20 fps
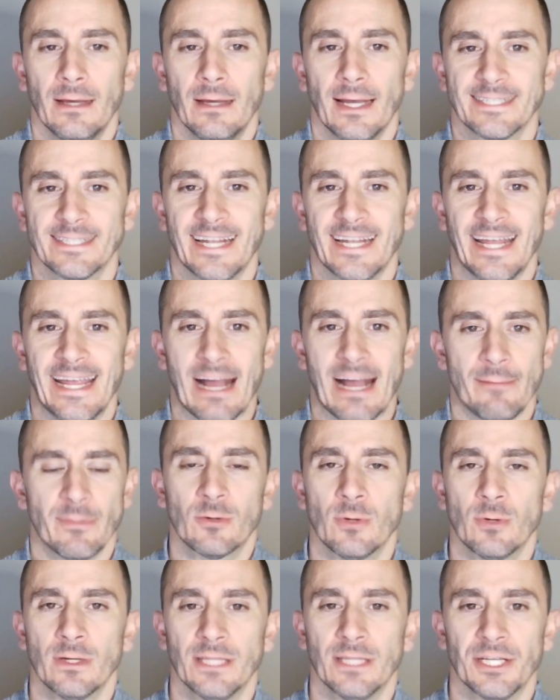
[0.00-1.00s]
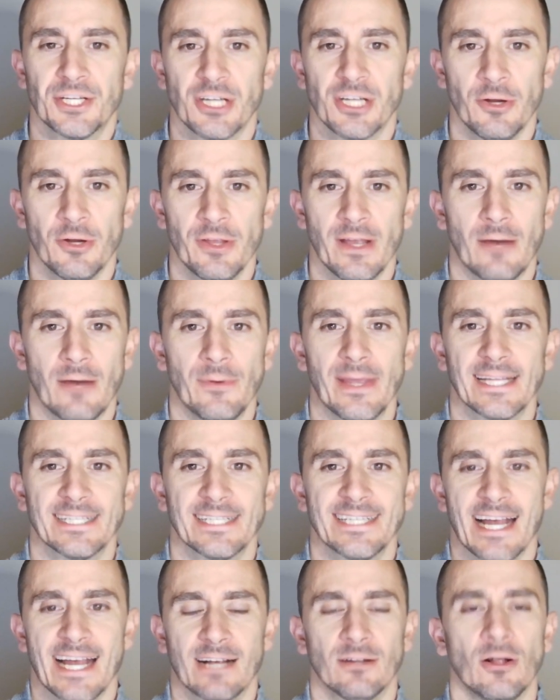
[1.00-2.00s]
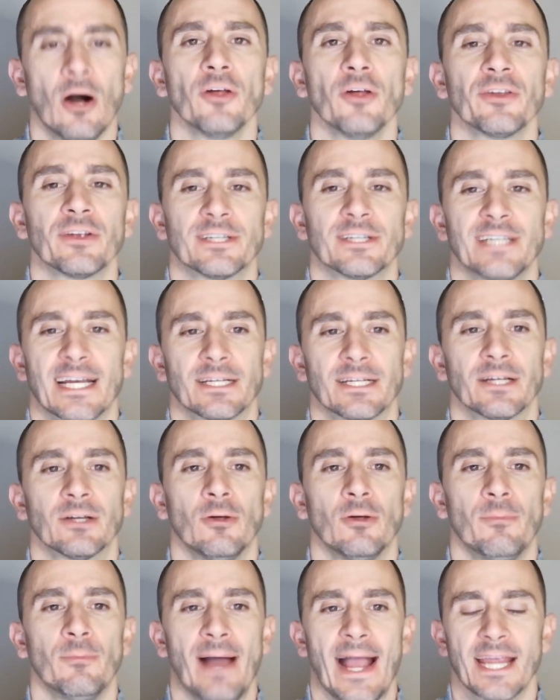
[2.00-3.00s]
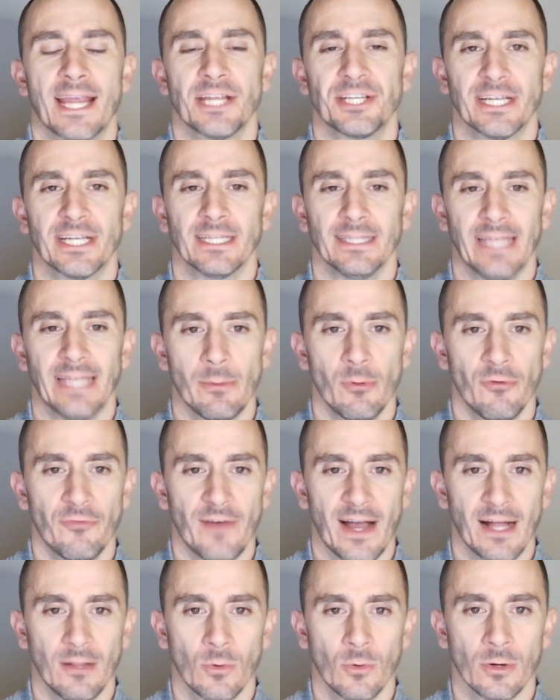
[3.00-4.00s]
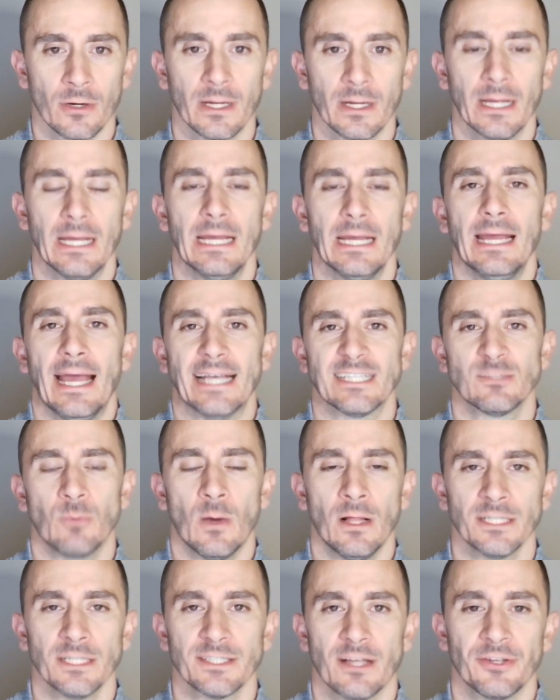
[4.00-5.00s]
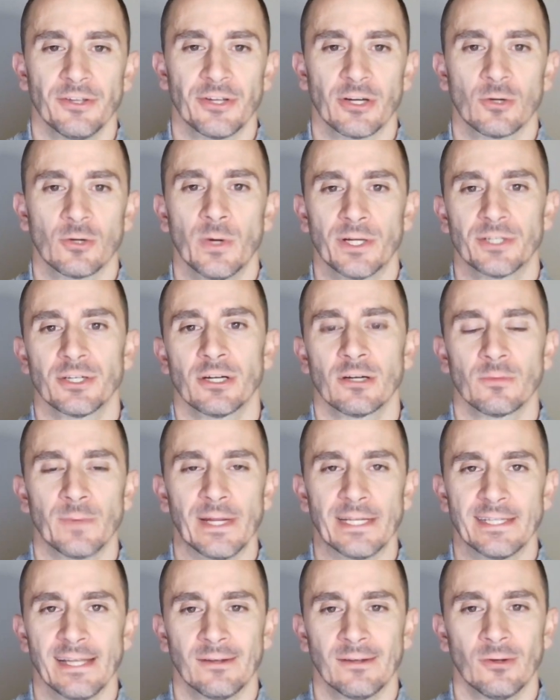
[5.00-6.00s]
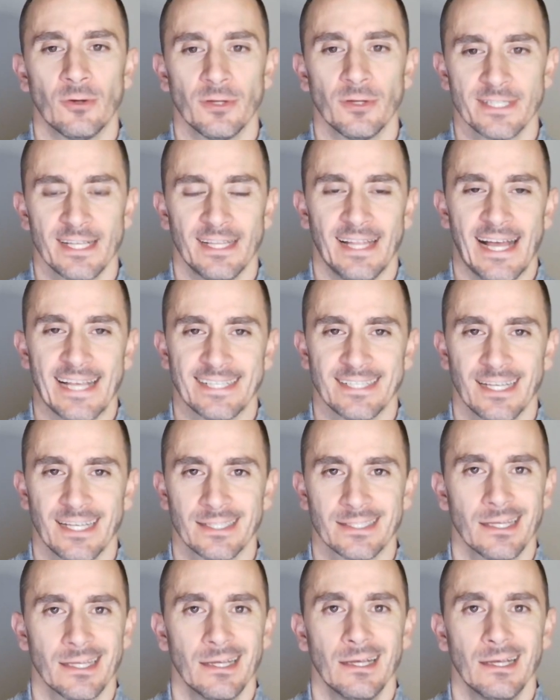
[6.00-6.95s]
And today I'm going to quickly show you how we can tackle all your technical packaging and label file work, as well as all your quick turn retail and wholesale assets,